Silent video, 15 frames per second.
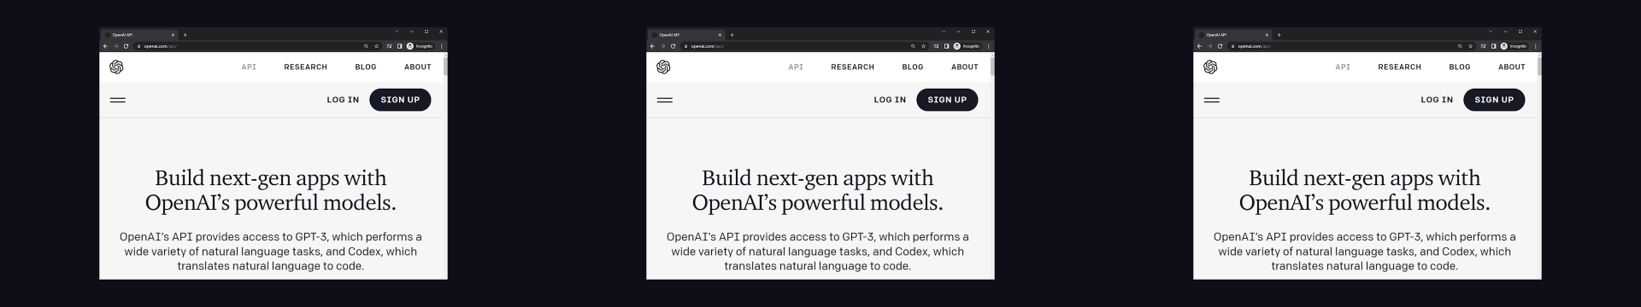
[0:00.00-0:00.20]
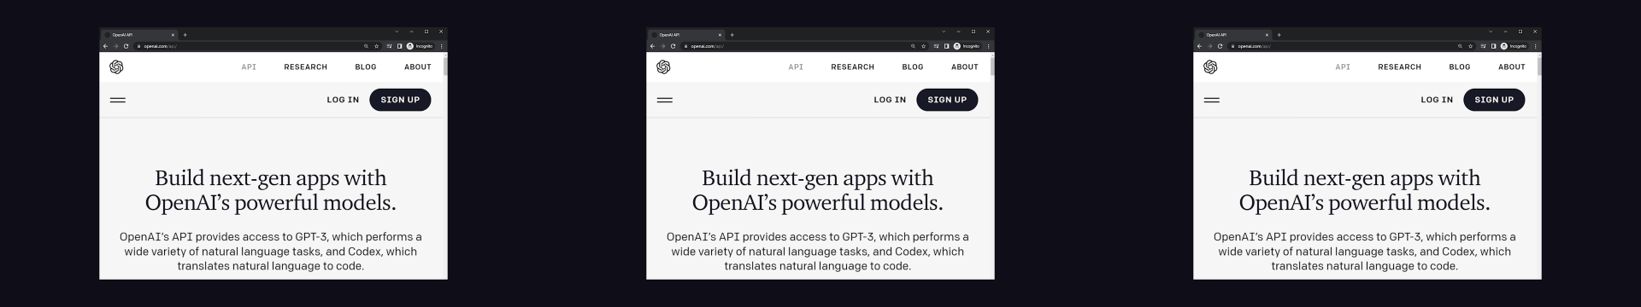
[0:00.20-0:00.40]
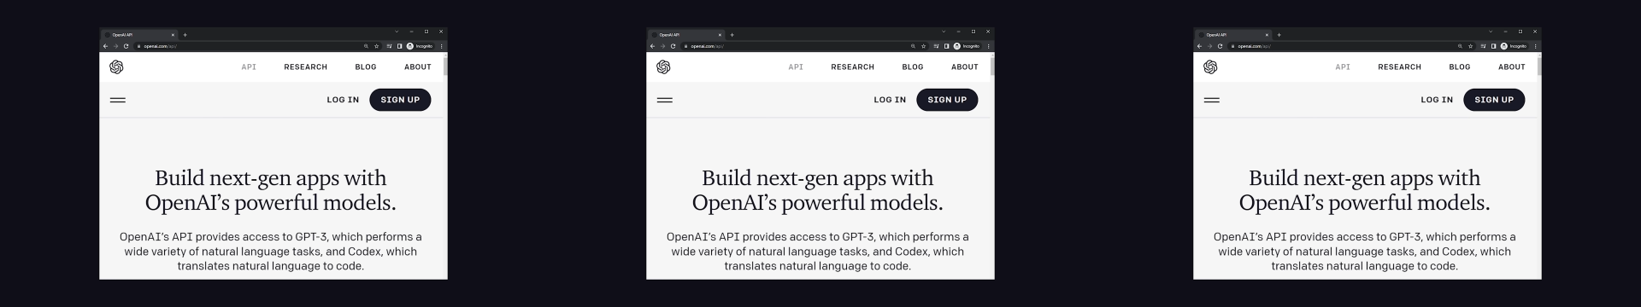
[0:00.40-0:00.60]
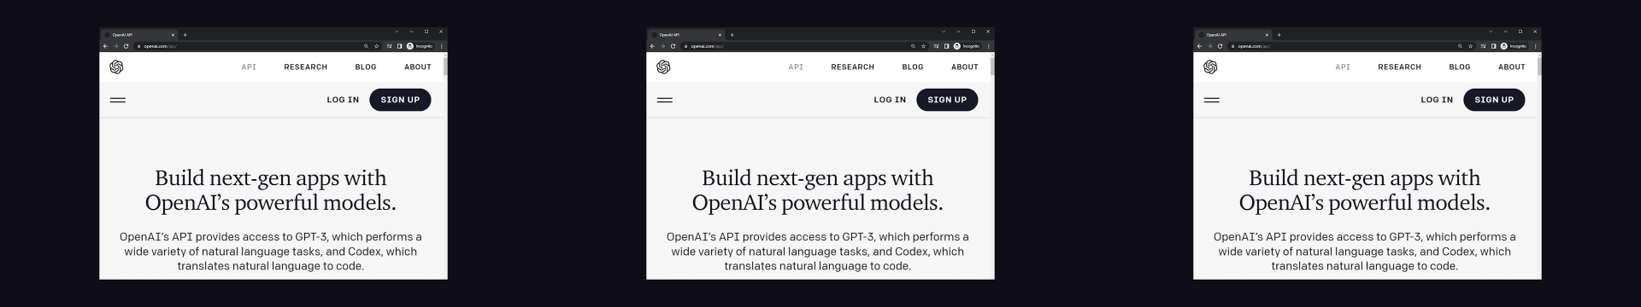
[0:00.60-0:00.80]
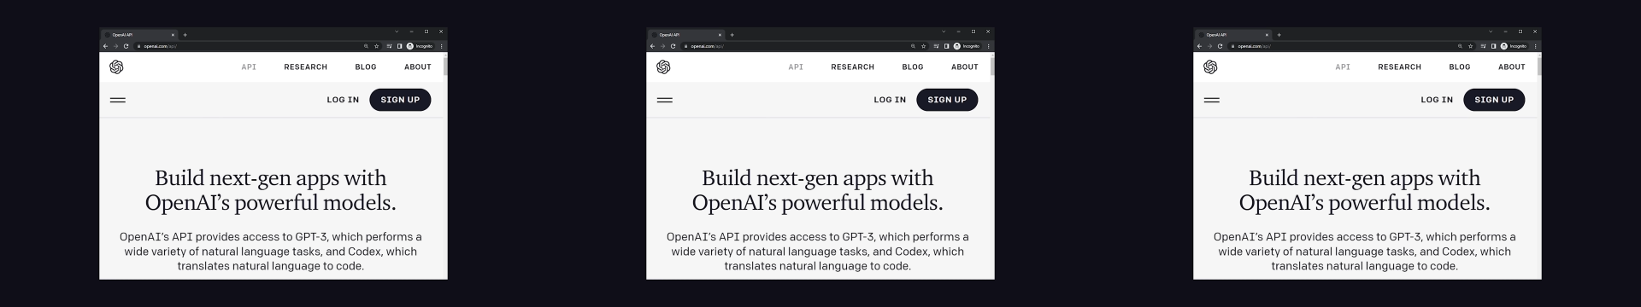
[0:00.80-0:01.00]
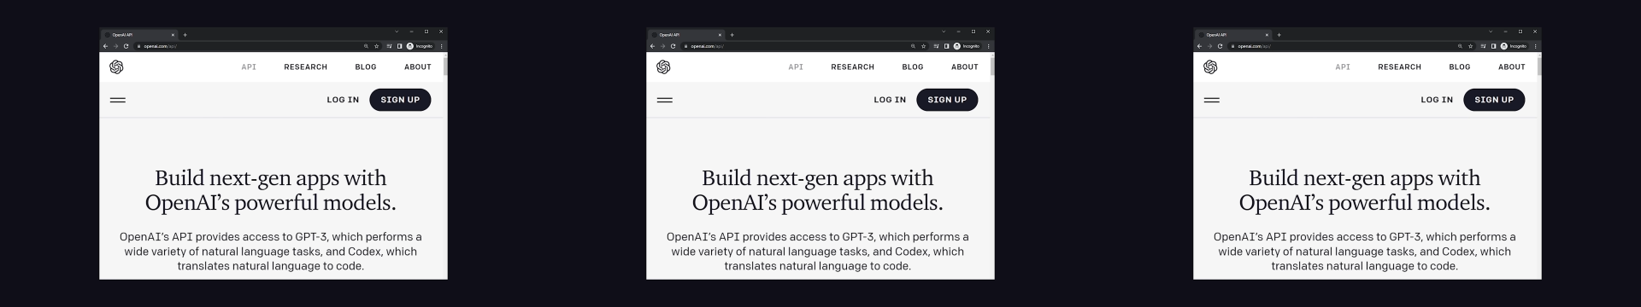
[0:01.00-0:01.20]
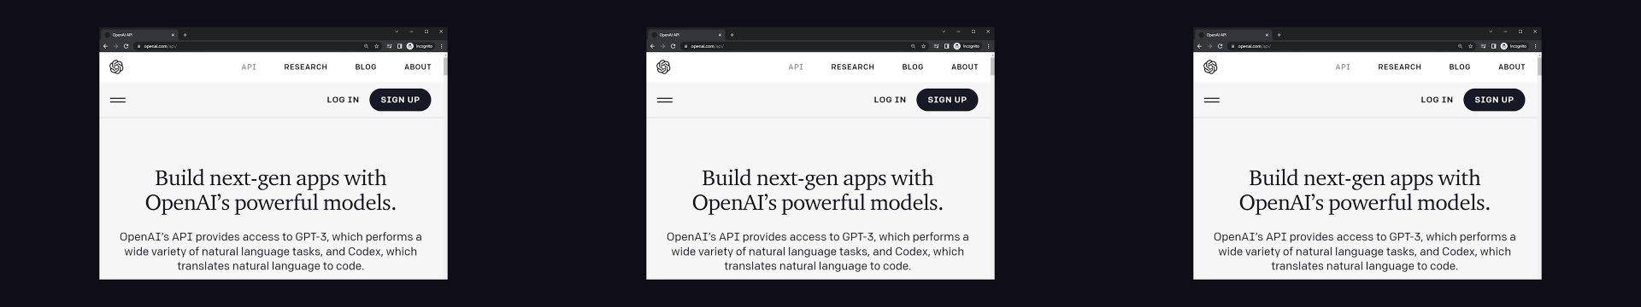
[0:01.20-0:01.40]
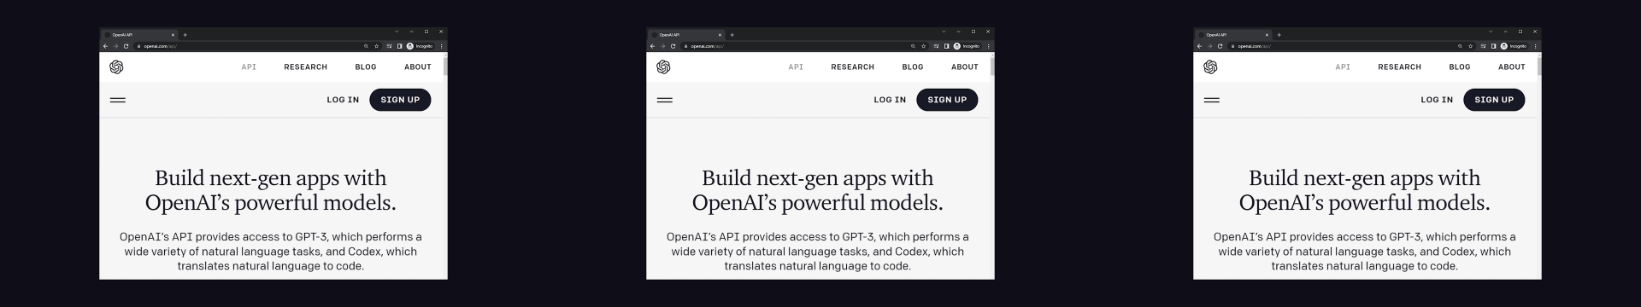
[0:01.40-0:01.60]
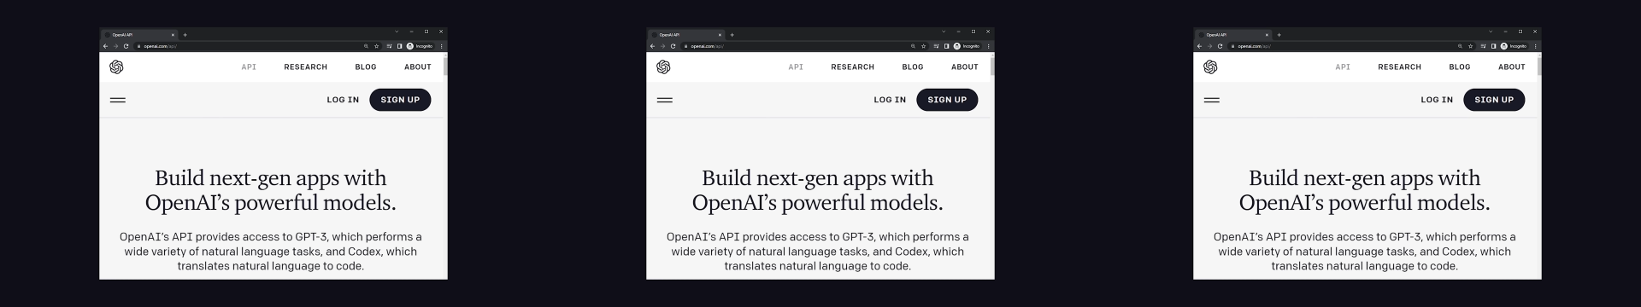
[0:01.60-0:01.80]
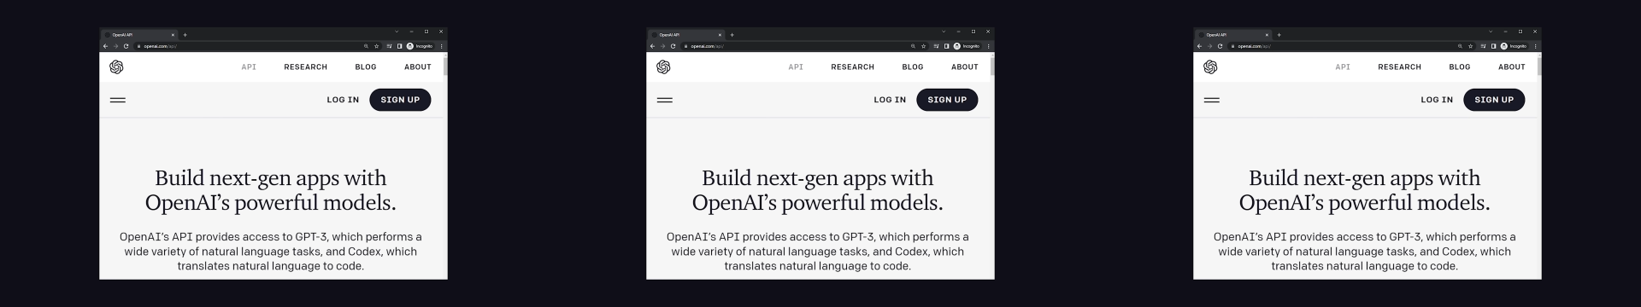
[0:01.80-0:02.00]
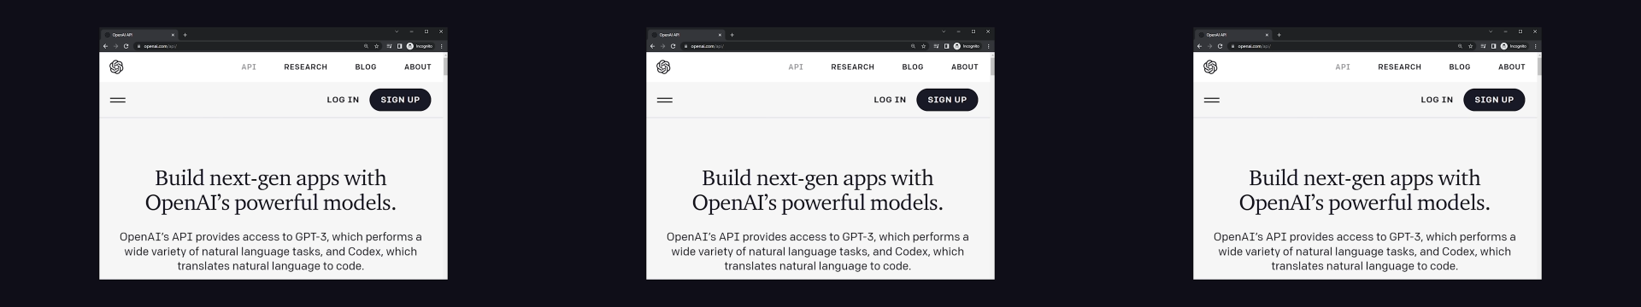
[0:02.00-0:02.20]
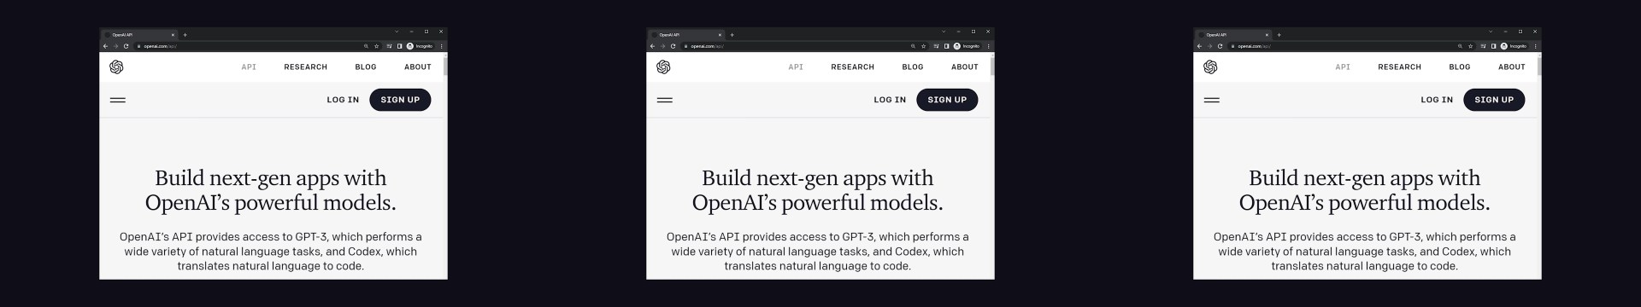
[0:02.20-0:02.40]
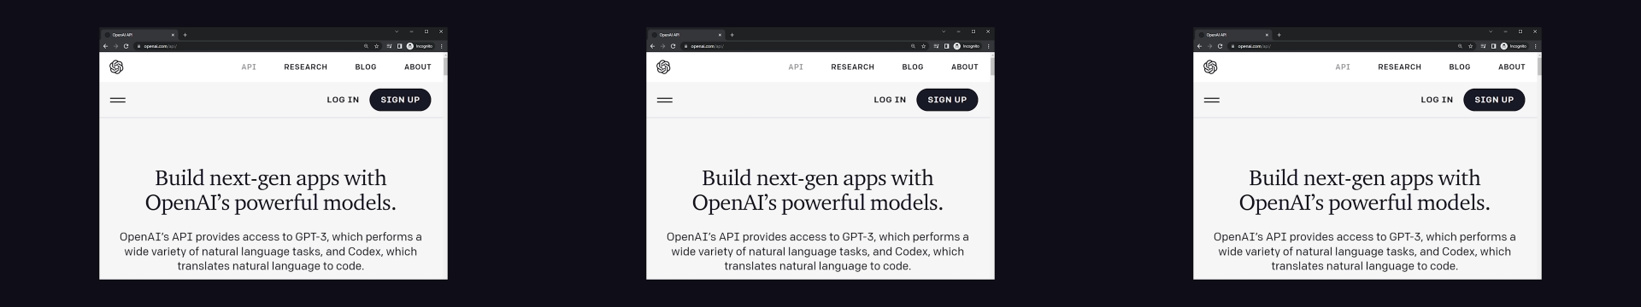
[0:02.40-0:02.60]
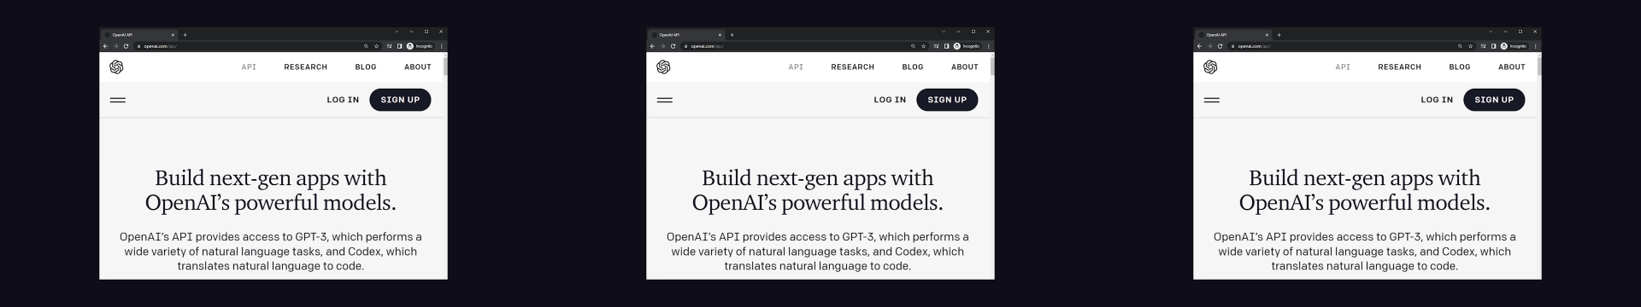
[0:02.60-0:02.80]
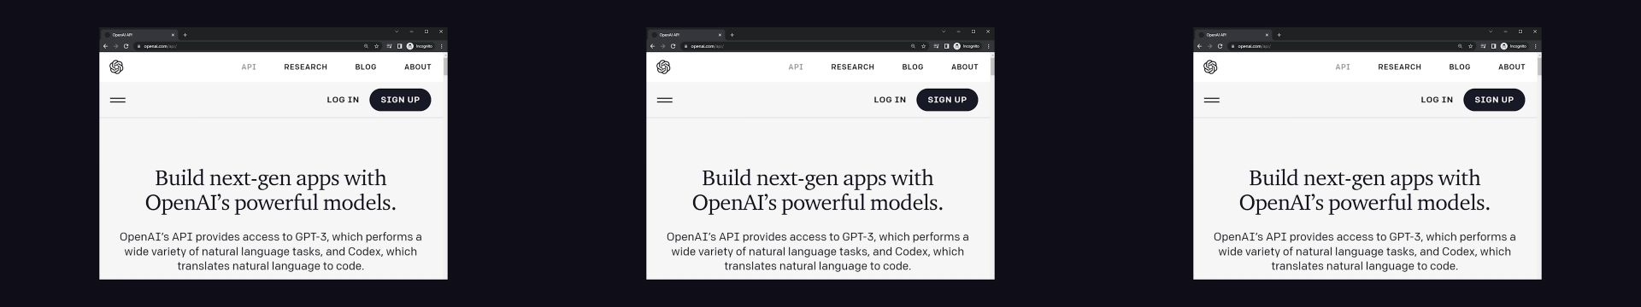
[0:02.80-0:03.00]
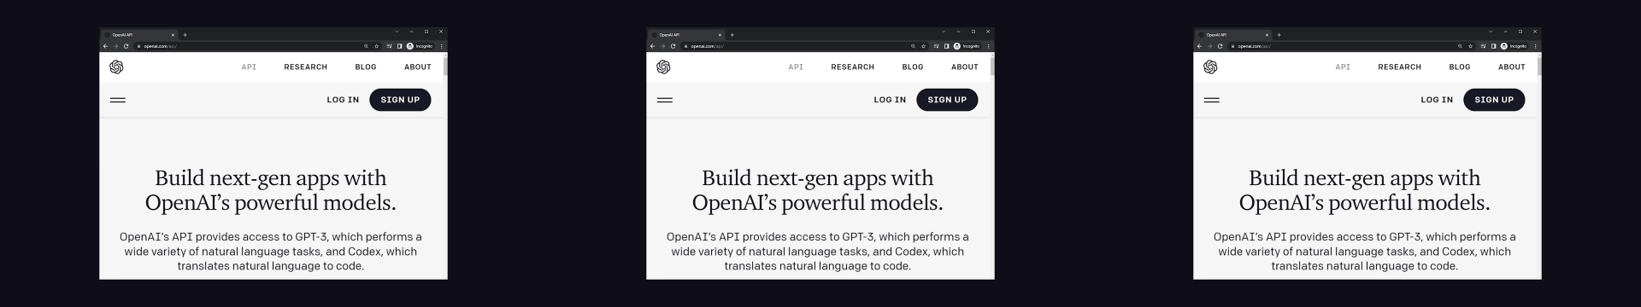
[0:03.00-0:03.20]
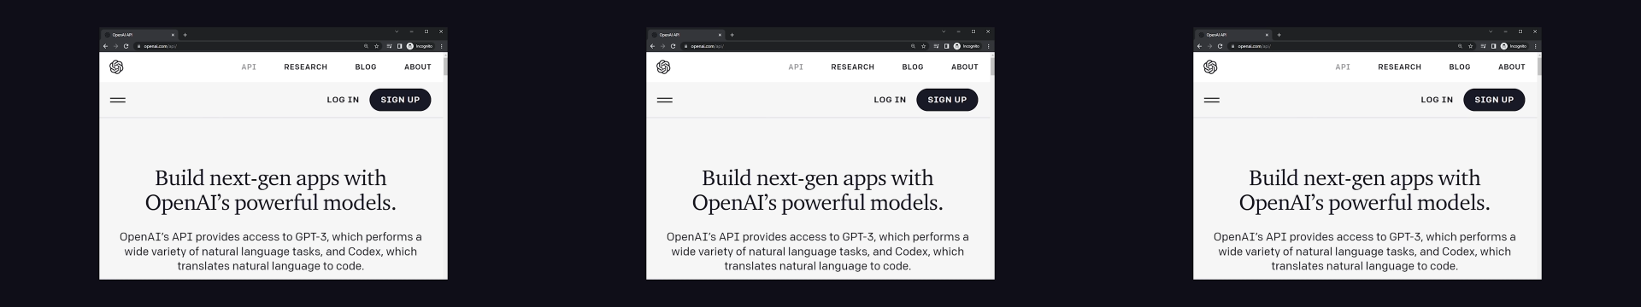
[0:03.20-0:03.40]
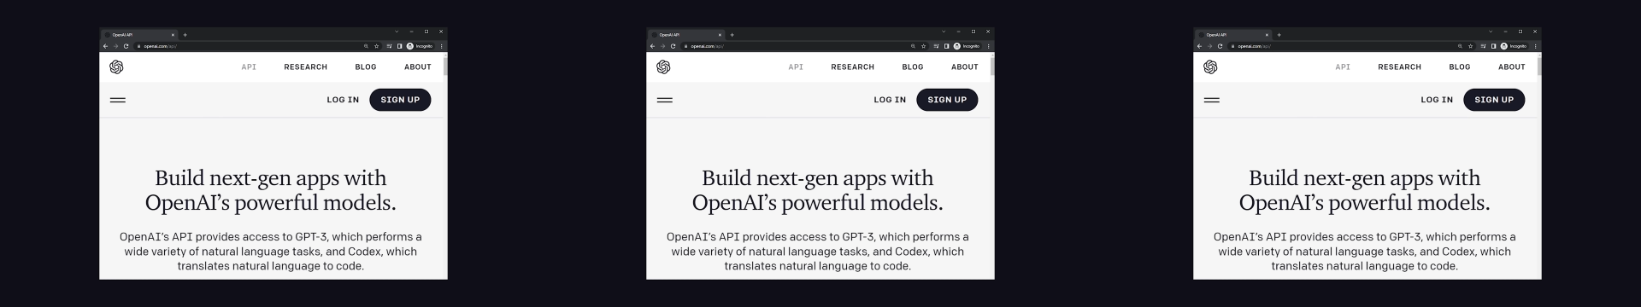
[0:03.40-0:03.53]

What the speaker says: No face is visible, so there are no lips to read.